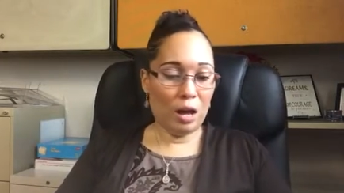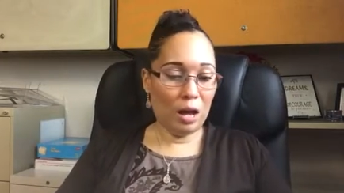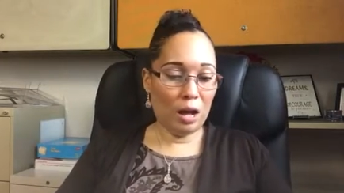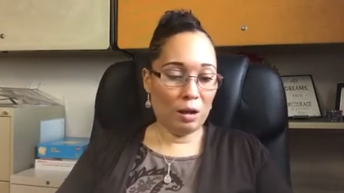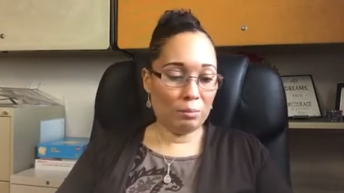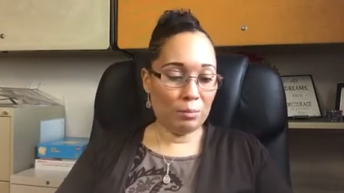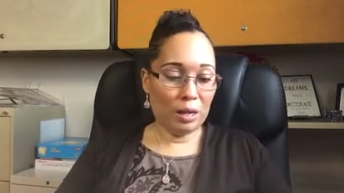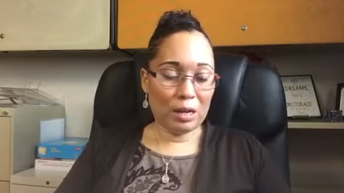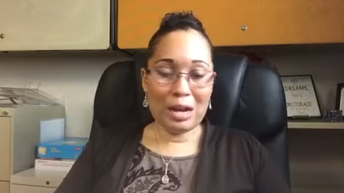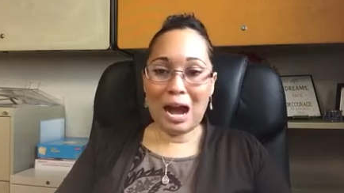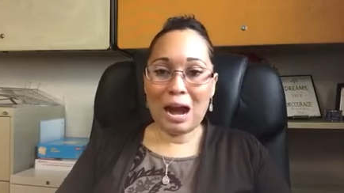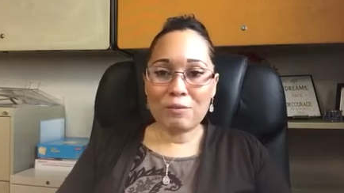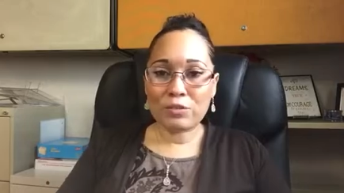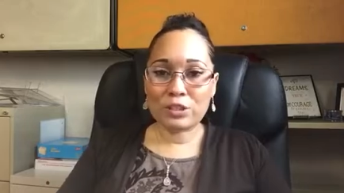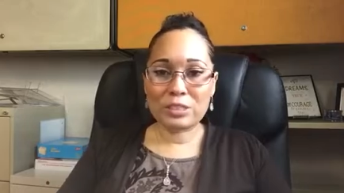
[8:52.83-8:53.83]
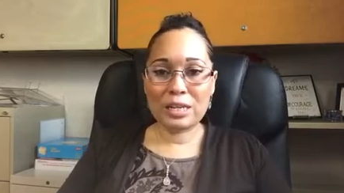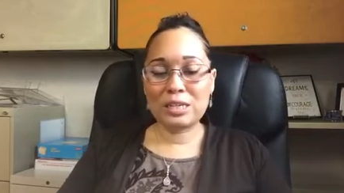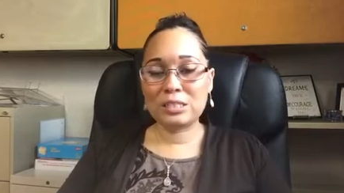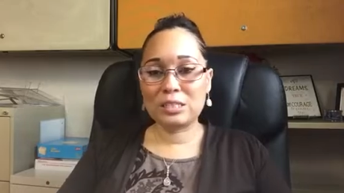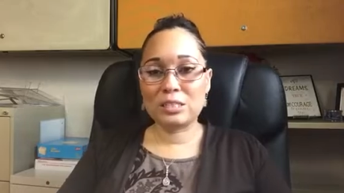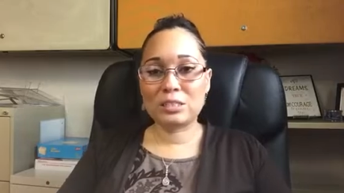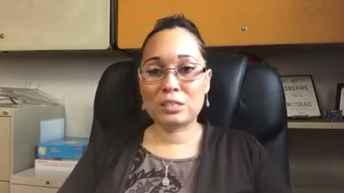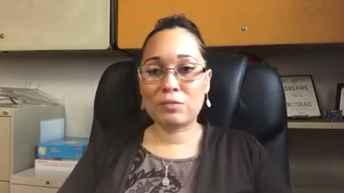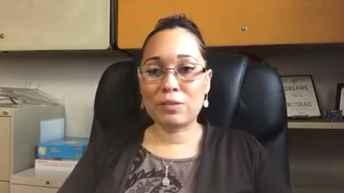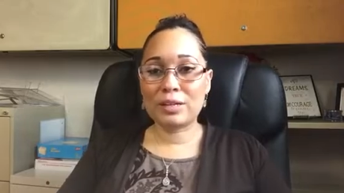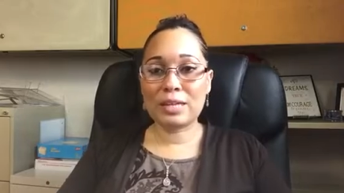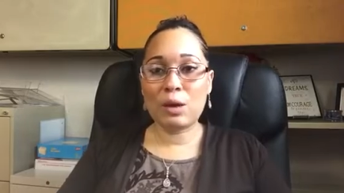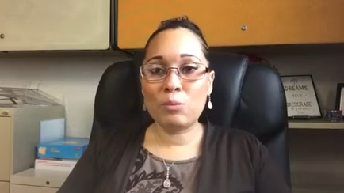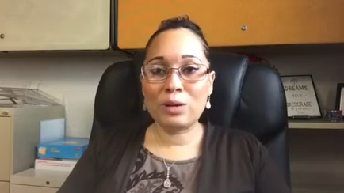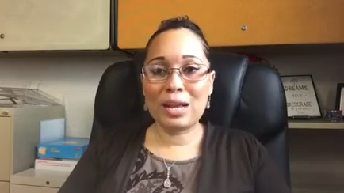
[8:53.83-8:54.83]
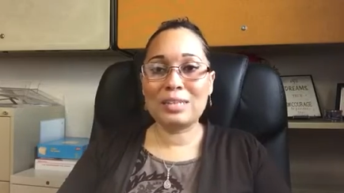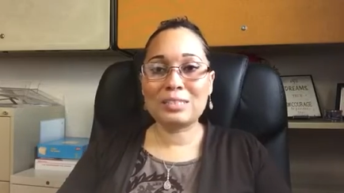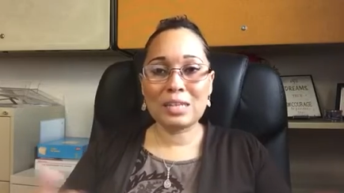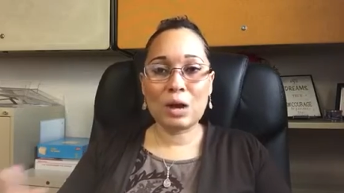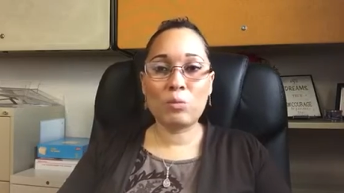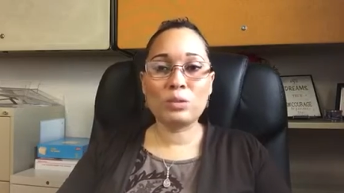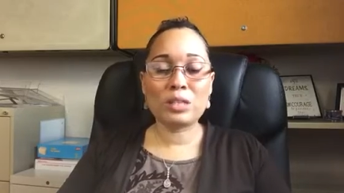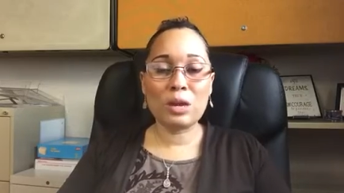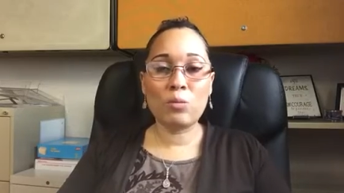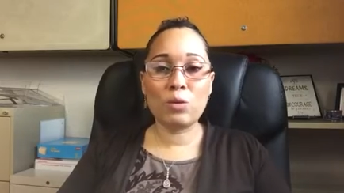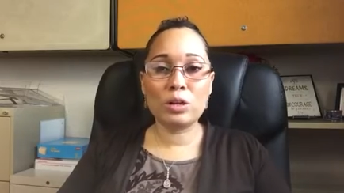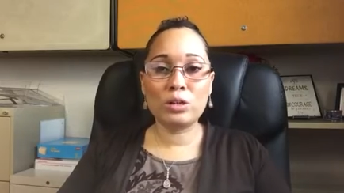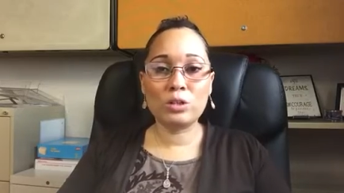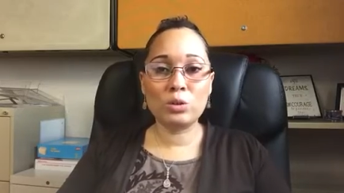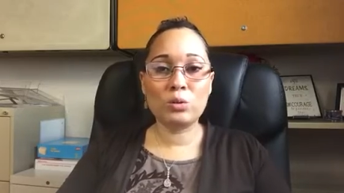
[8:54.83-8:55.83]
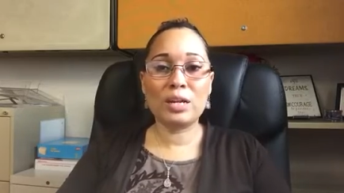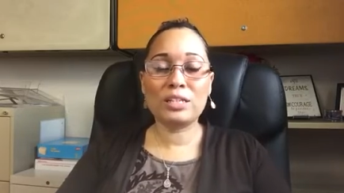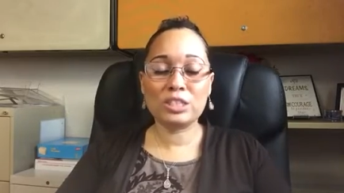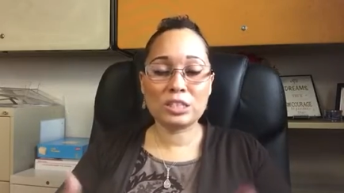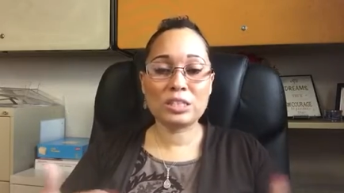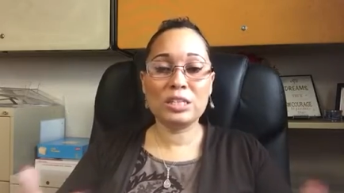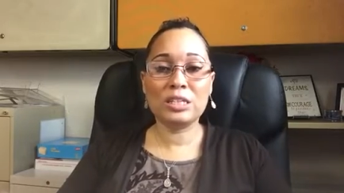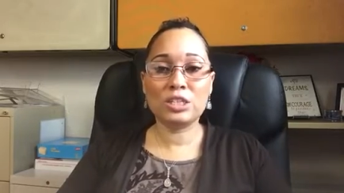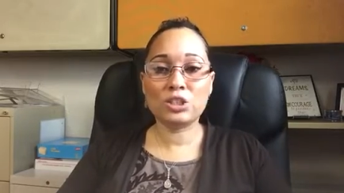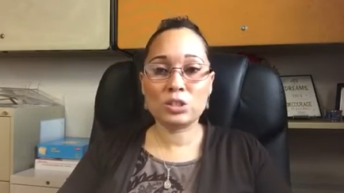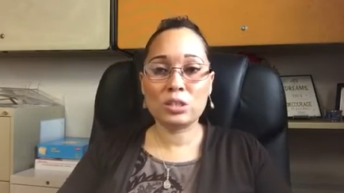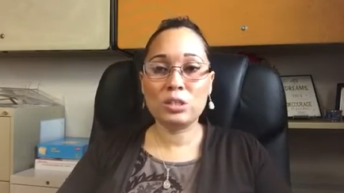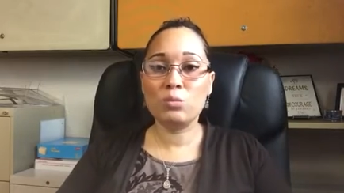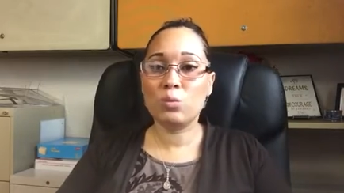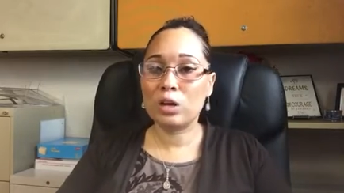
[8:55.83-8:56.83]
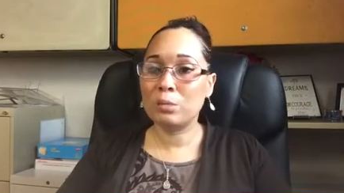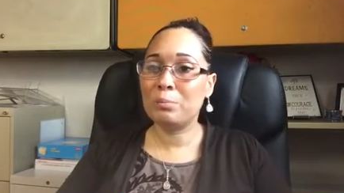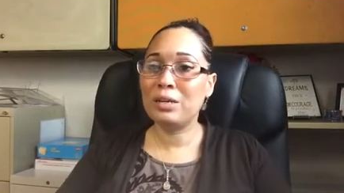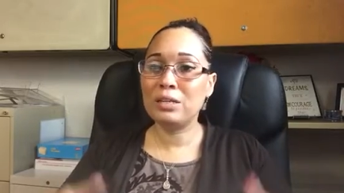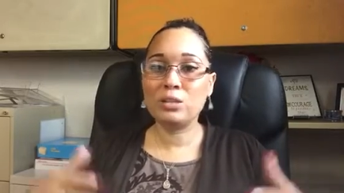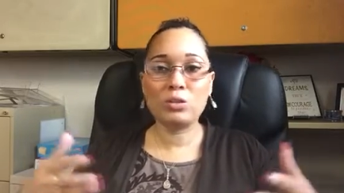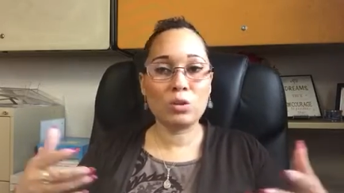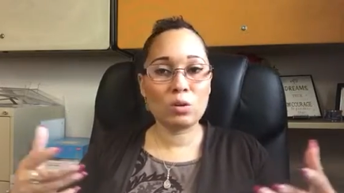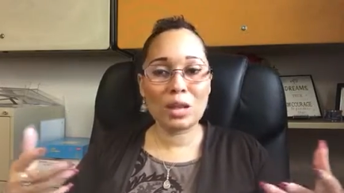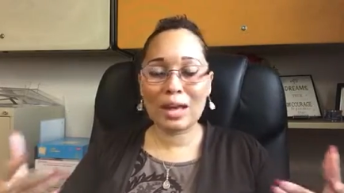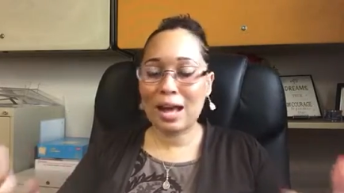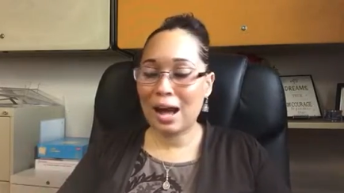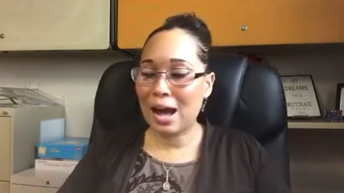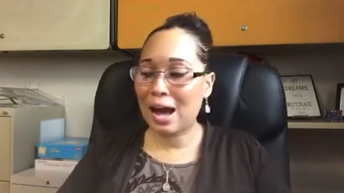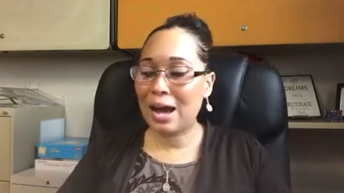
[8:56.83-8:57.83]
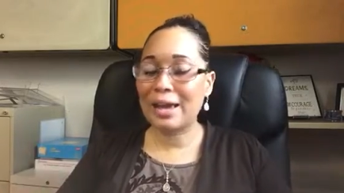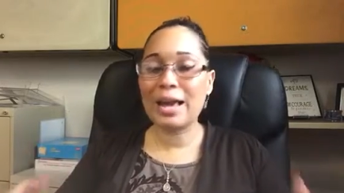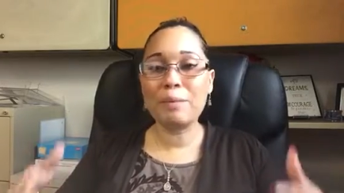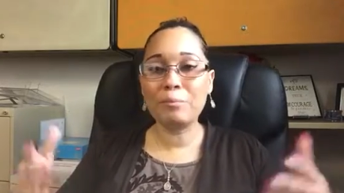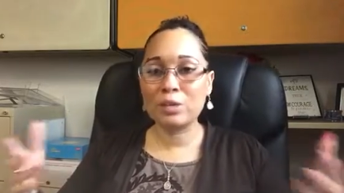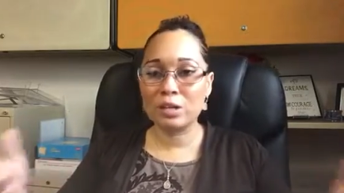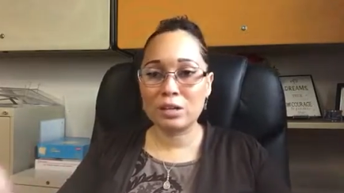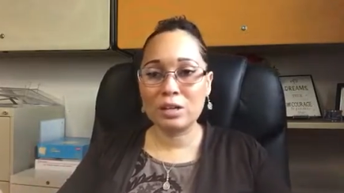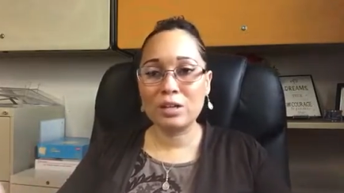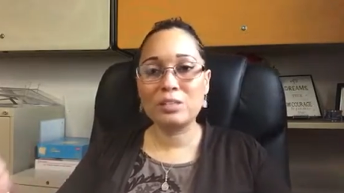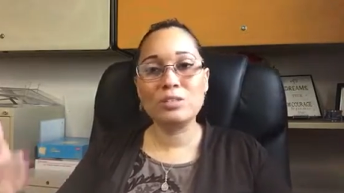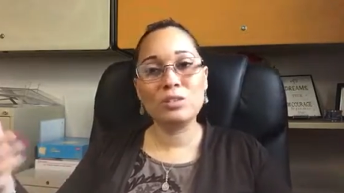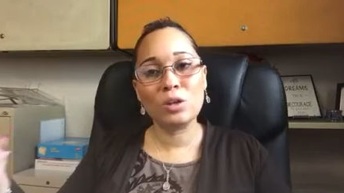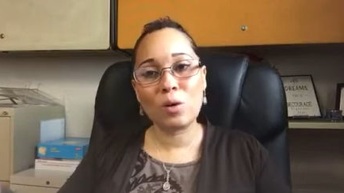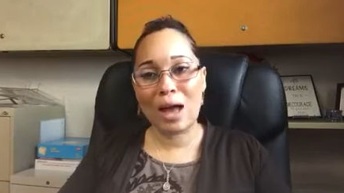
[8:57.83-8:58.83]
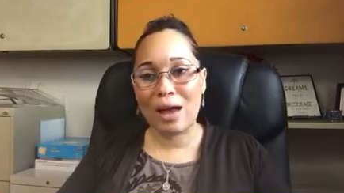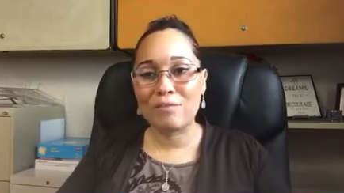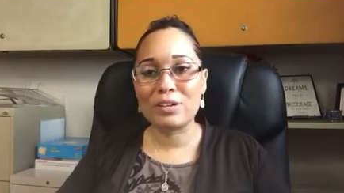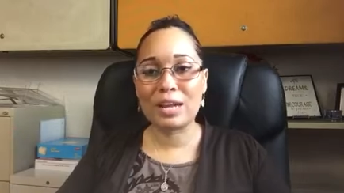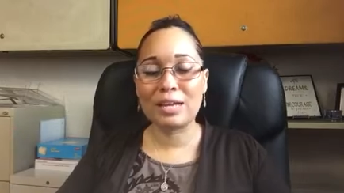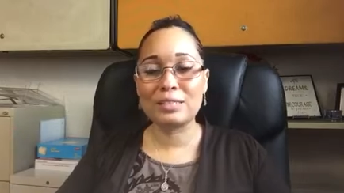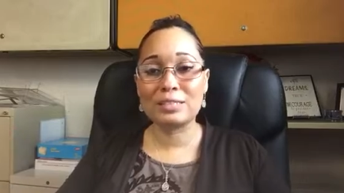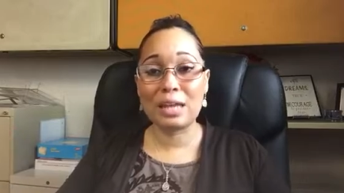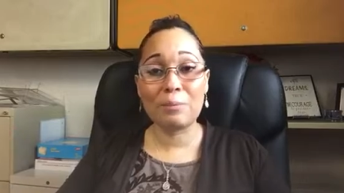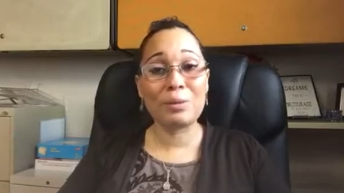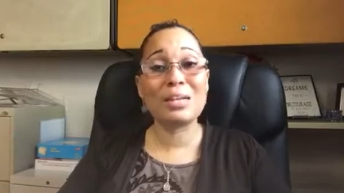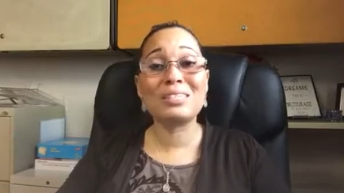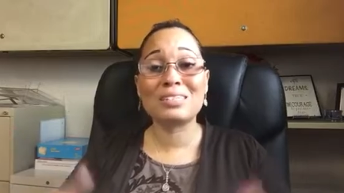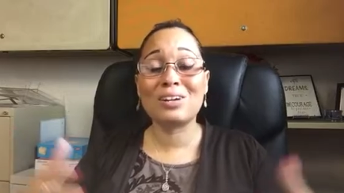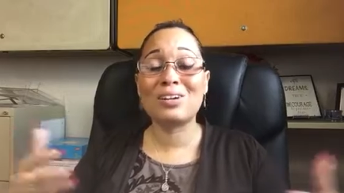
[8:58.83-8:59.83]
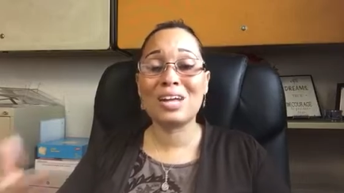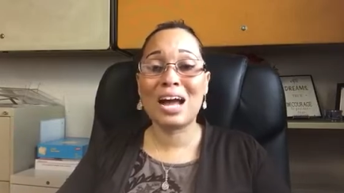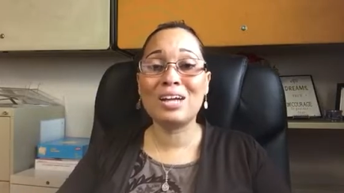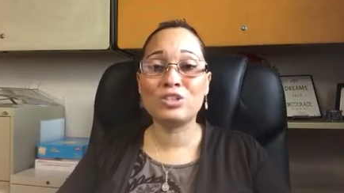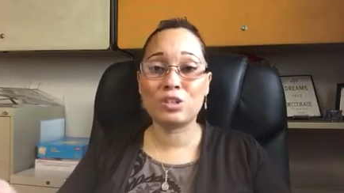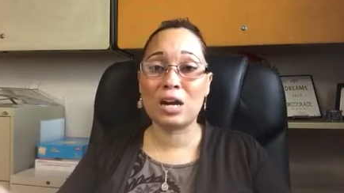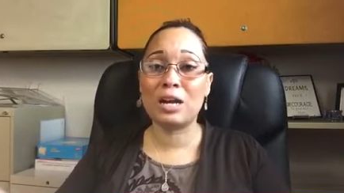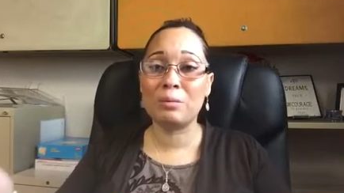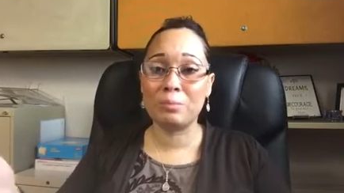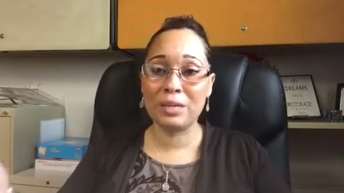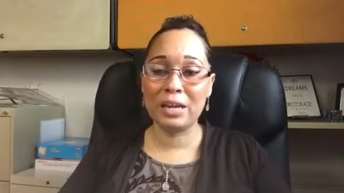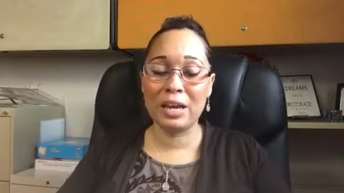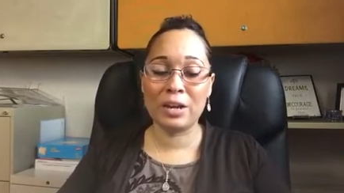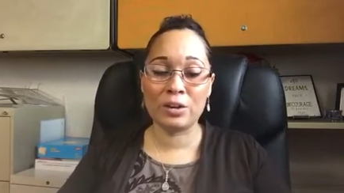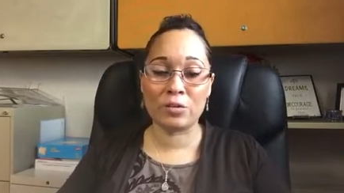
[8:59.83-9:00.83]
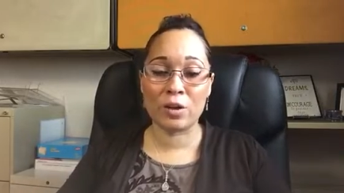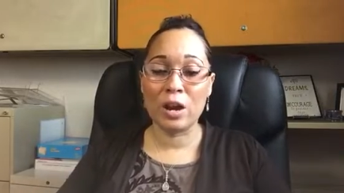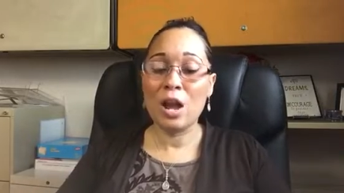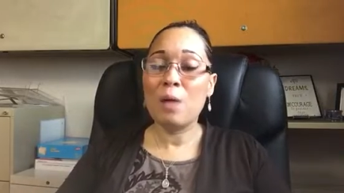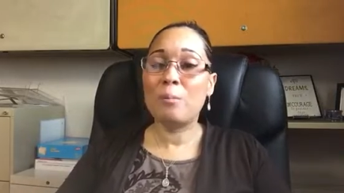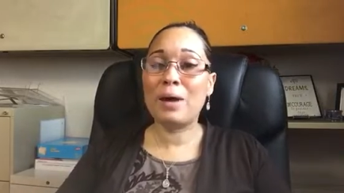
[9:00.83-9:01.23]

um conversation and stuff like that when that's not what they want to do they just initially want to be you know like hi i'm good you know have a nice day because they're not trying to be ignorant